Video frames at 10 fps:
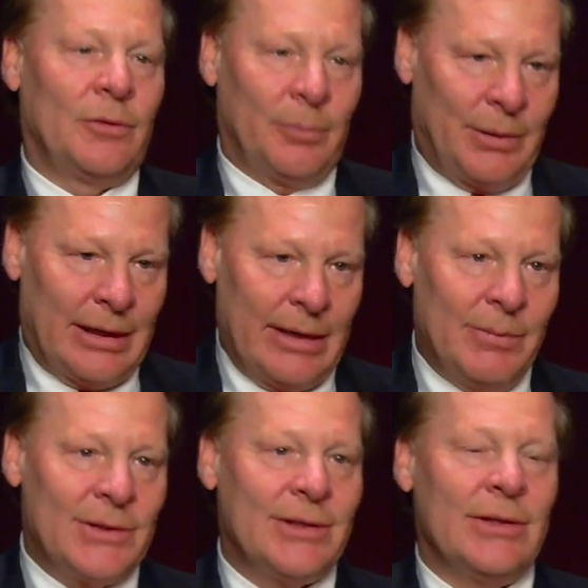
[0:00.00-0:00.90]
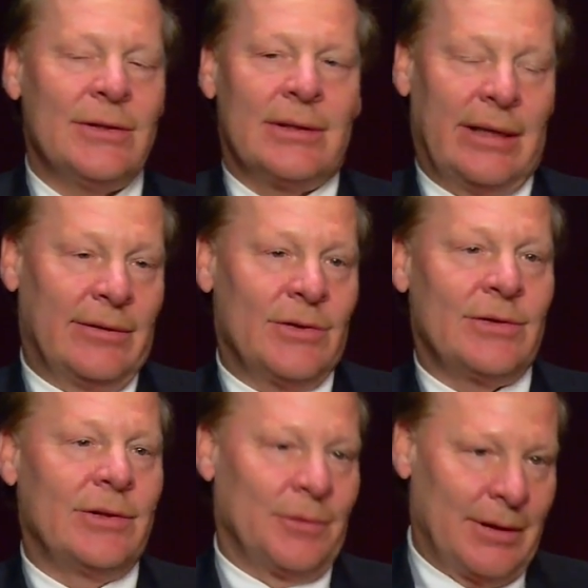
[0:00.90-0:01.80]
supply business and
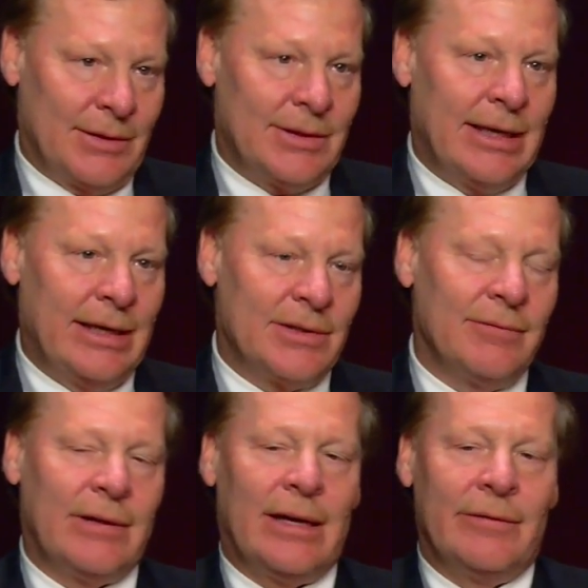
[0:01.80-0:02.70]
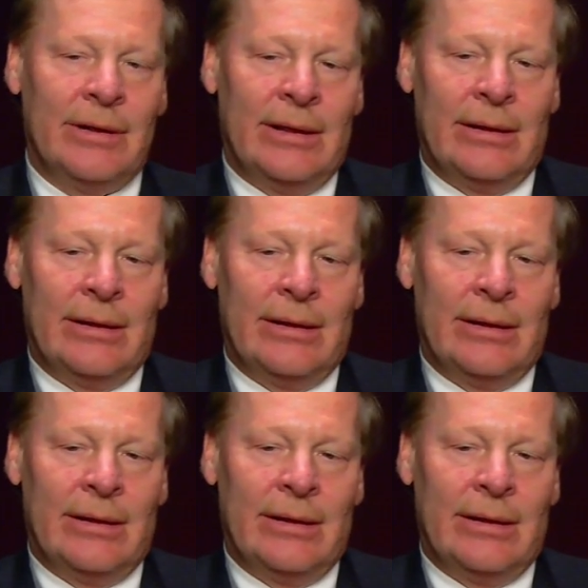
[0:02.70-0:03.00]
still to this day is involved,